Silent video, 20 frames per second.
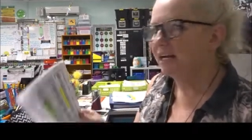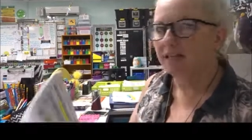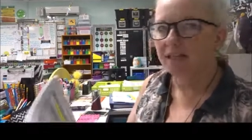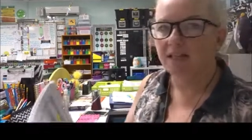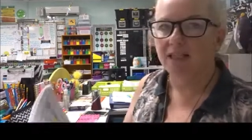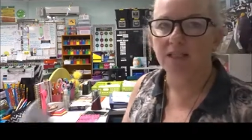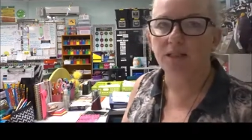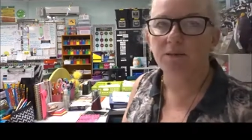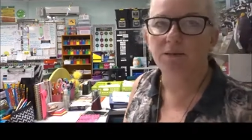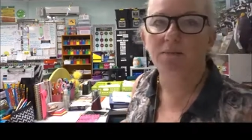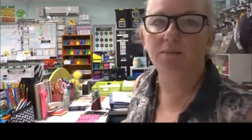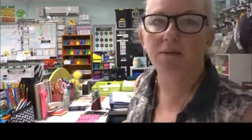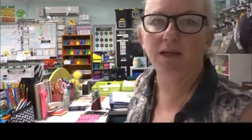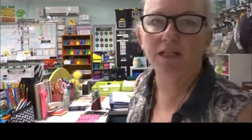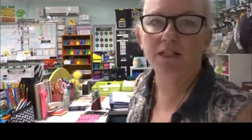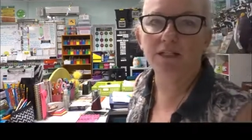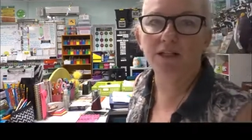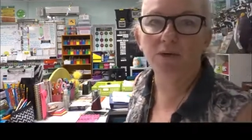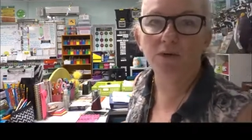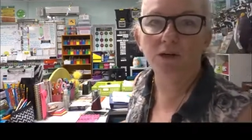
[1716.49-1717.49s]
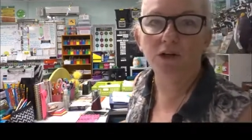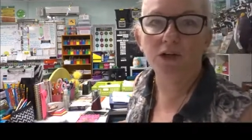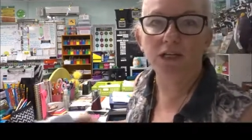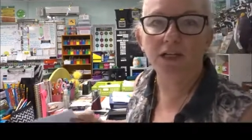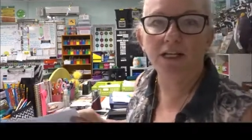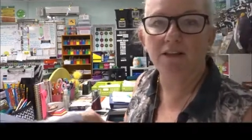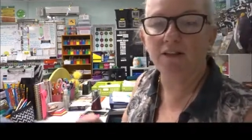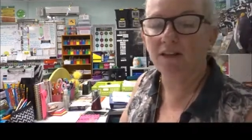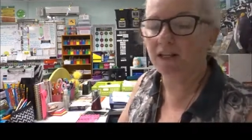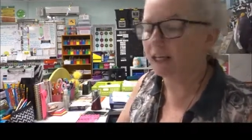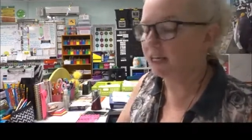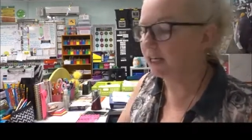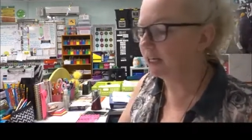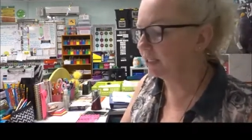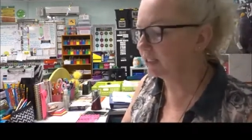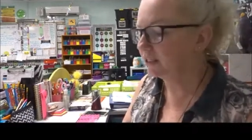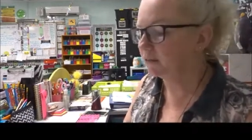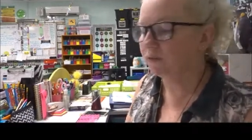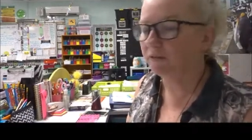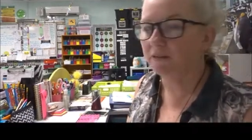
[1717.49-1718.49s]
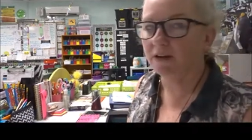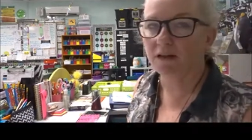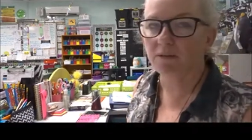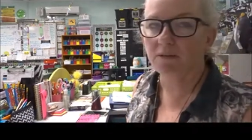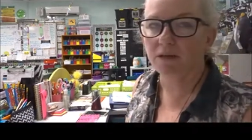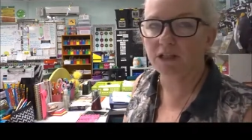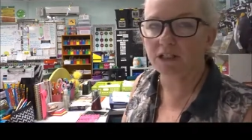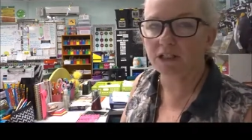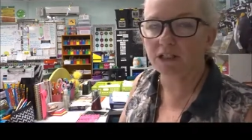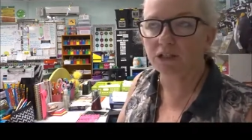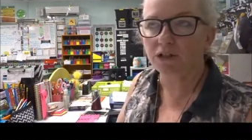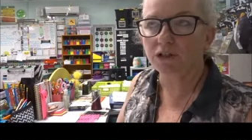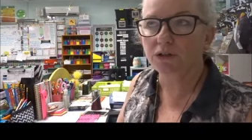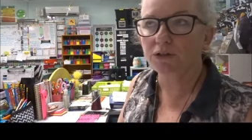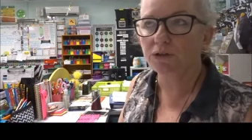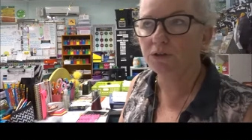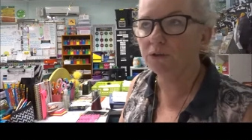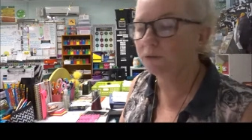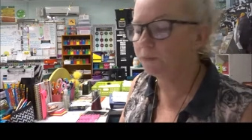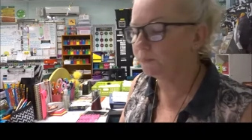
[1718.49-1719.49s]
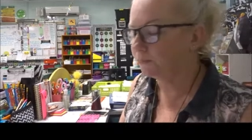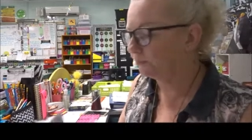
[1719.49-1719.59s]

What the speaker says: This one being so early in the year, so we've only been at school